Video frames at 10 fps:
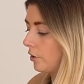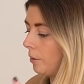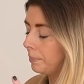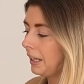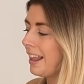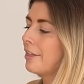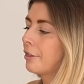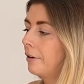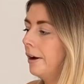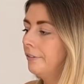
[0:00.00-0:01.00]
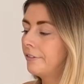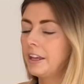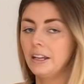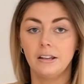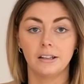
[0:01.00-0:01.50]
I've got a plethora of
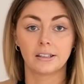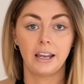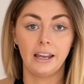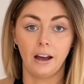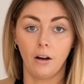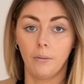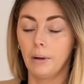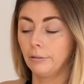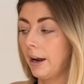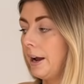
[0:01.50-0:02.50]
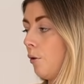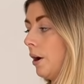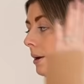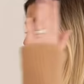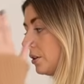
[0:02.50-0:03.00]
things here on my
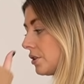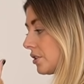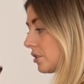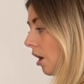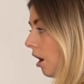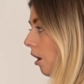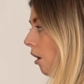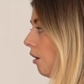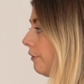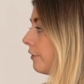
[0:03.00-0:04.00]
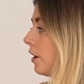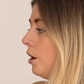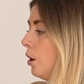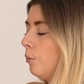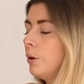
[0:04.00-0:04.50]
rail. And I'm going to start off
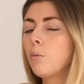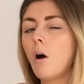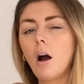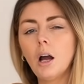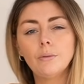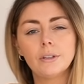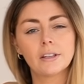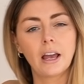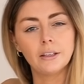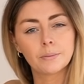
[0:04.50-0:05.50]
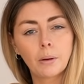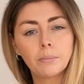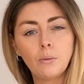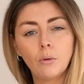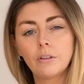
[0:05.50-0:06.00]
with what I would say is
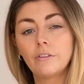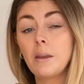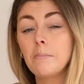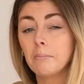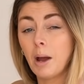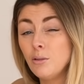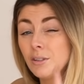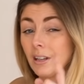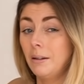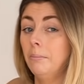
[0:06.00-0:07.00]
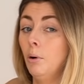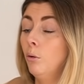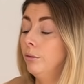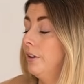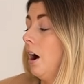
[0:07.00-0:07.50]
probably one of the most
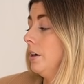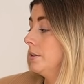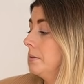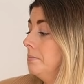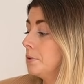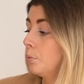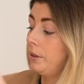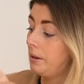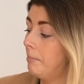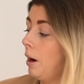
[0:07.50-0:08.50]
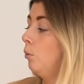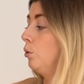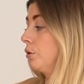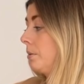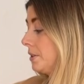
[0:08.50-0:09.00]
important items within my
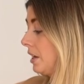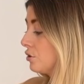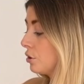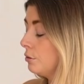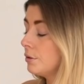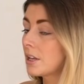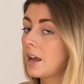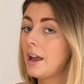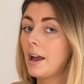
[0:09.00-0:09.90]
wardrobe essentials.